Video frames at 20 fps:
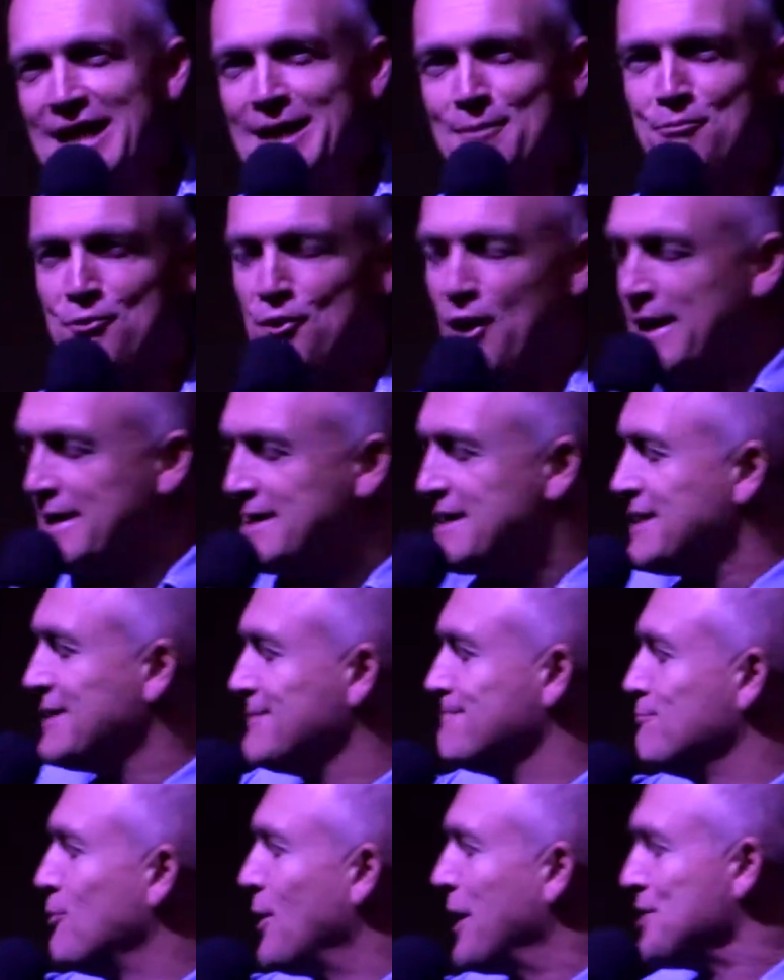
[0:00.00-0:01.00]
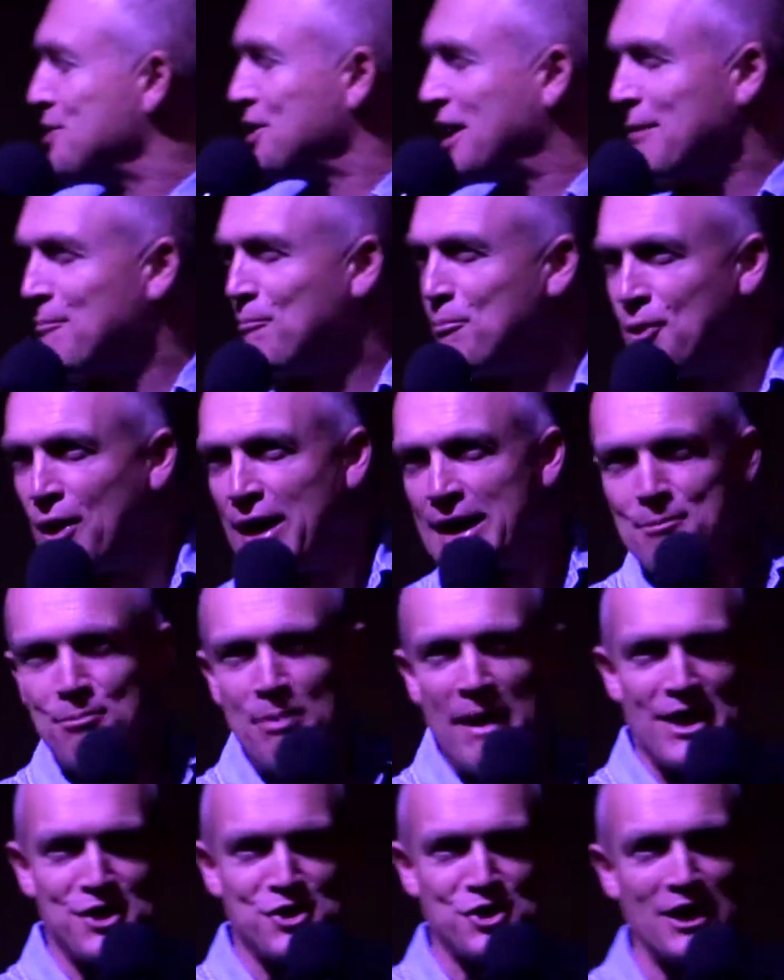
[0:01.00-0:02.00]
up front, why don't you come pray
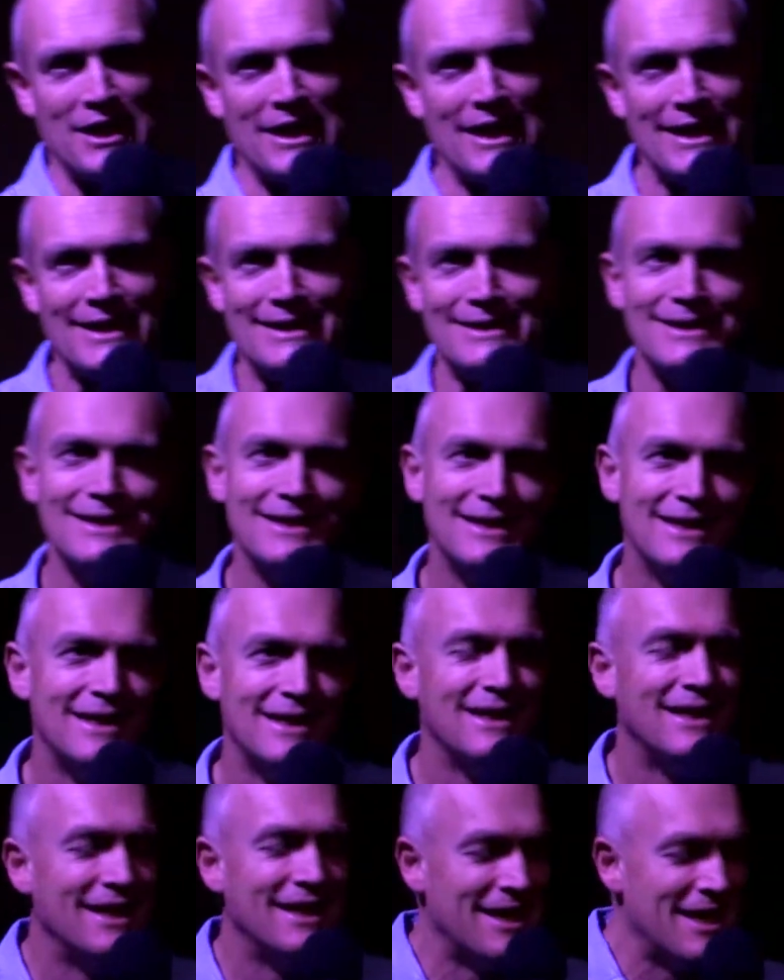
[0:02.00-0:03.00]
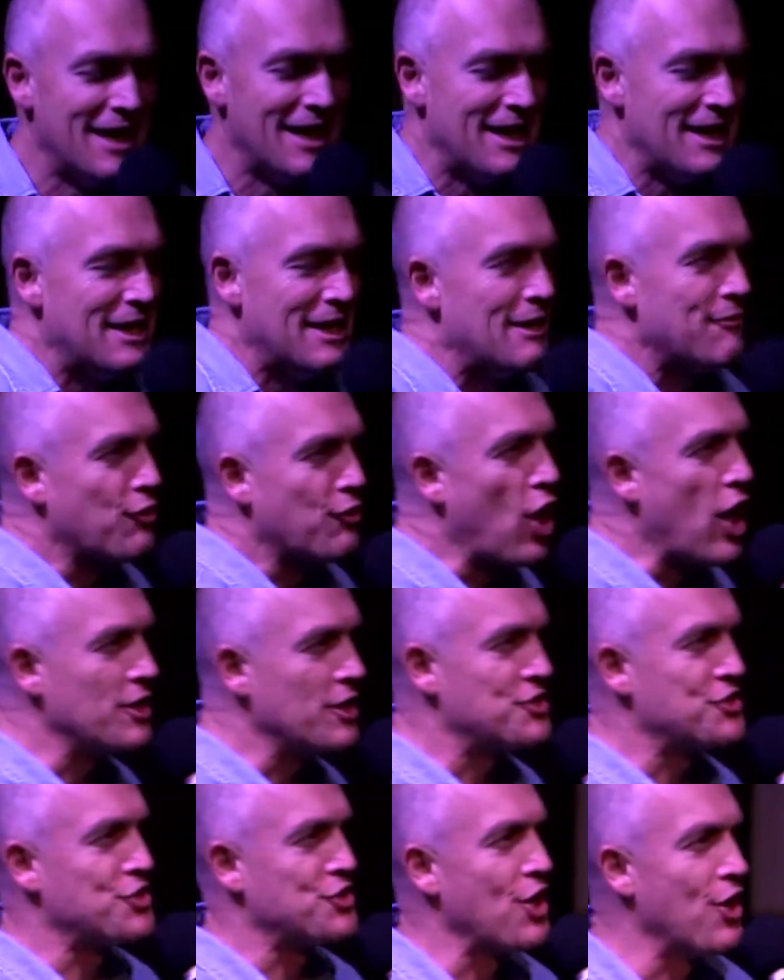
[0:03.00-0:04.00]
passionately? If
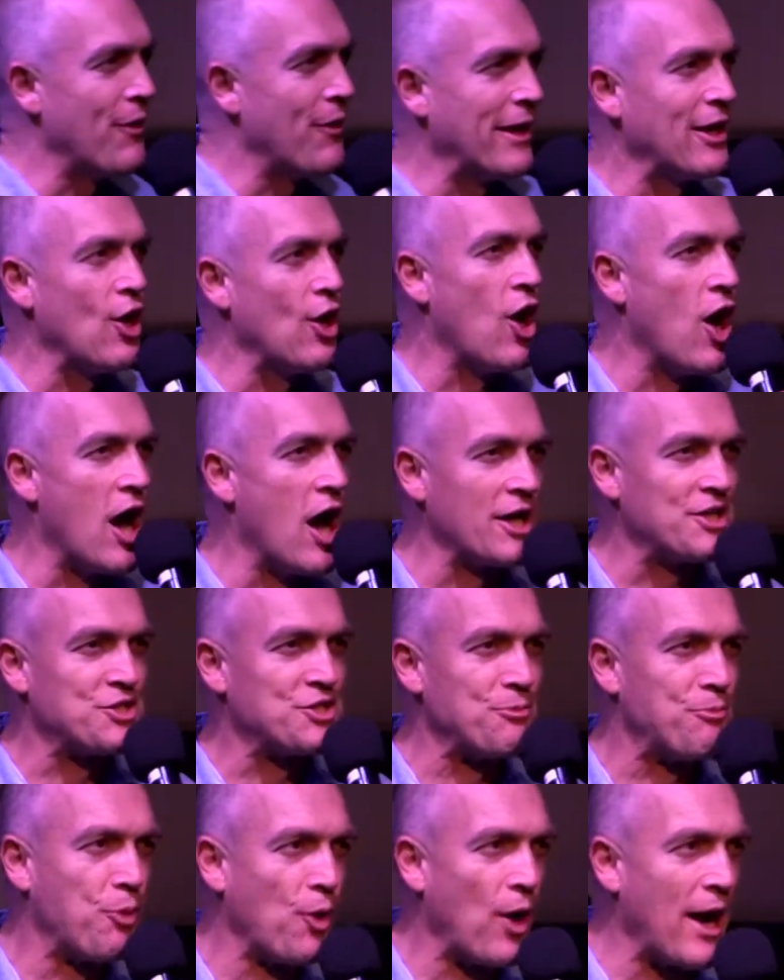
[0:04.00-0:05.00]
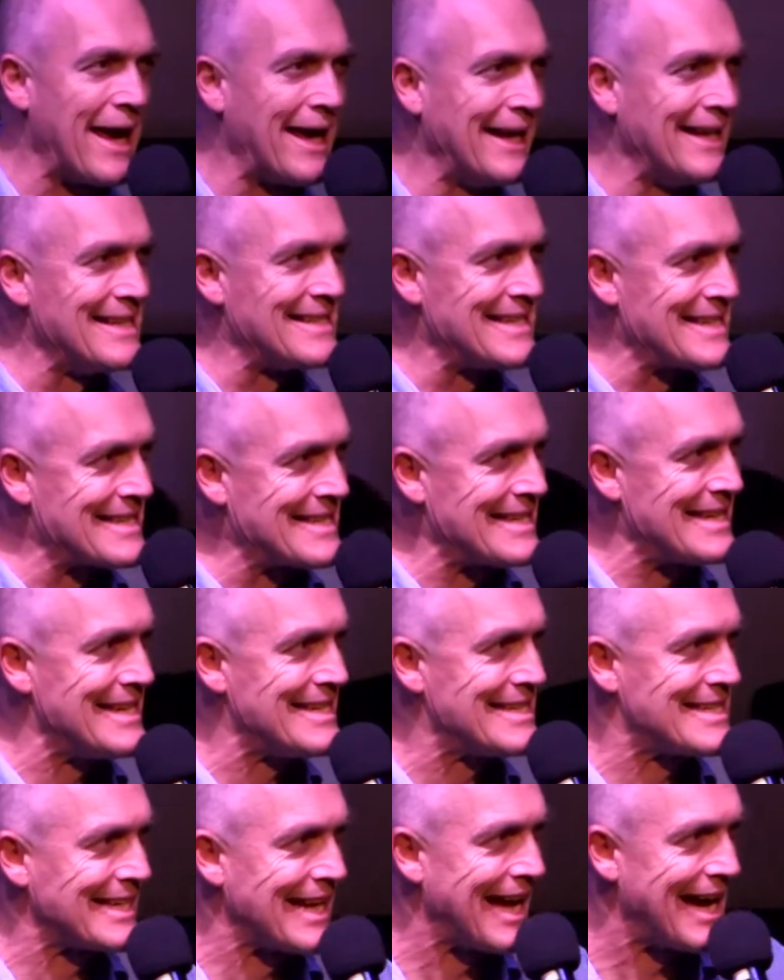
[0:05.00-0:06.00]
God's stirring your heart to pray and
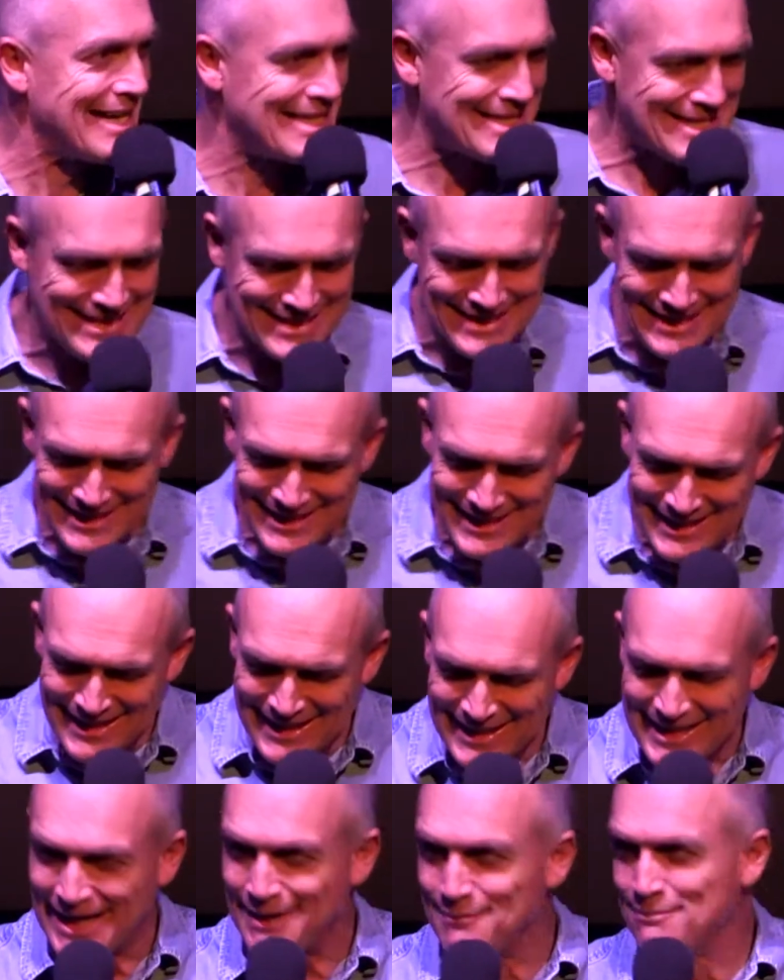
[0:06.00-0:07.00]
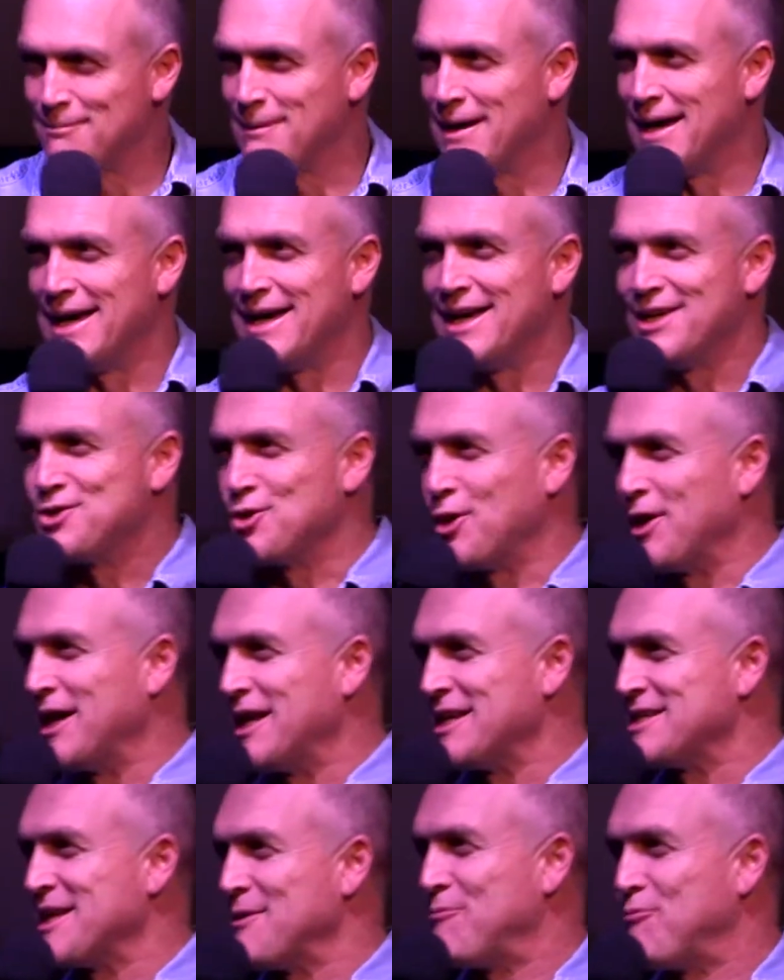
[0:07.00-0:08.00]
intercede tonight, come join
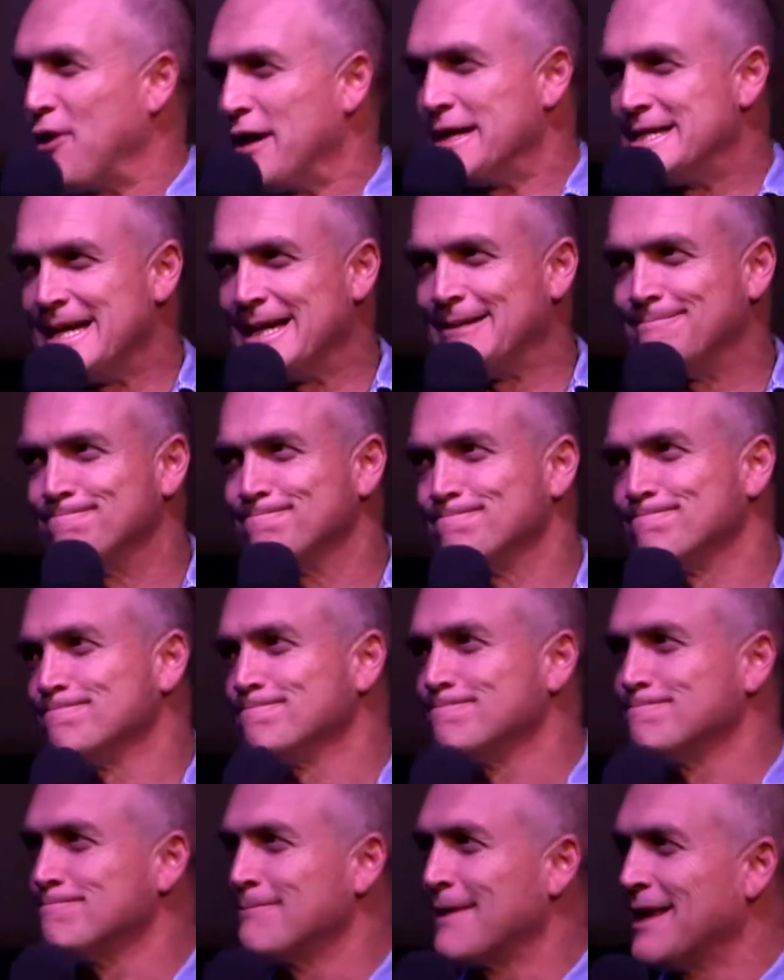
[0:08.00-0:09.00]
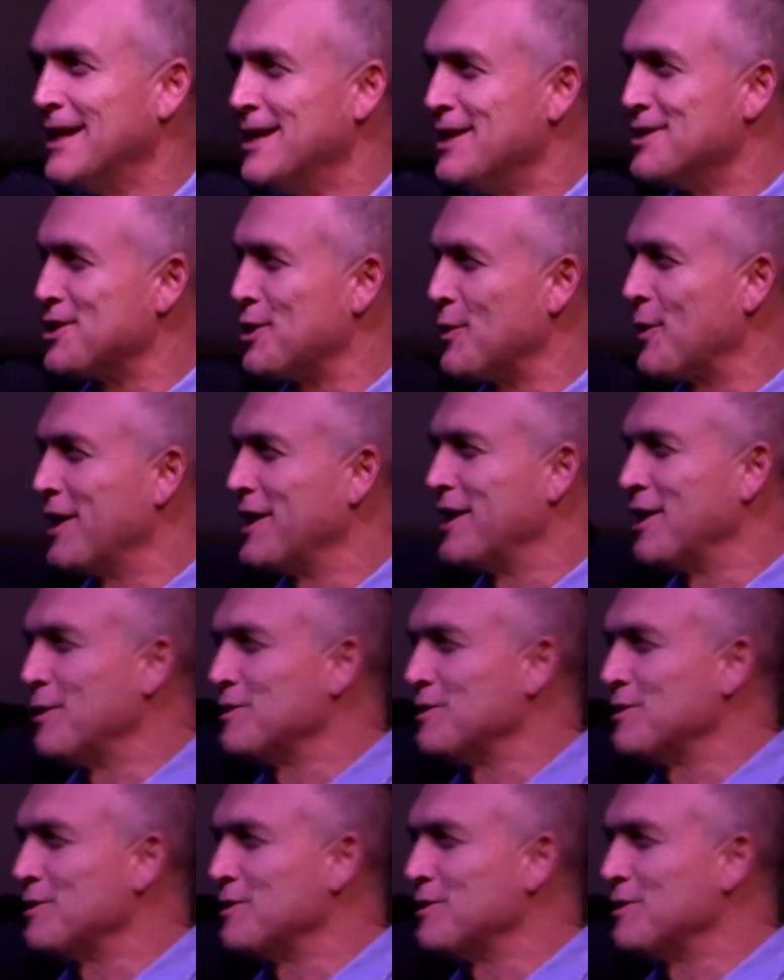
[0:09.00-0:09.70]
us up front here. Don't worry, no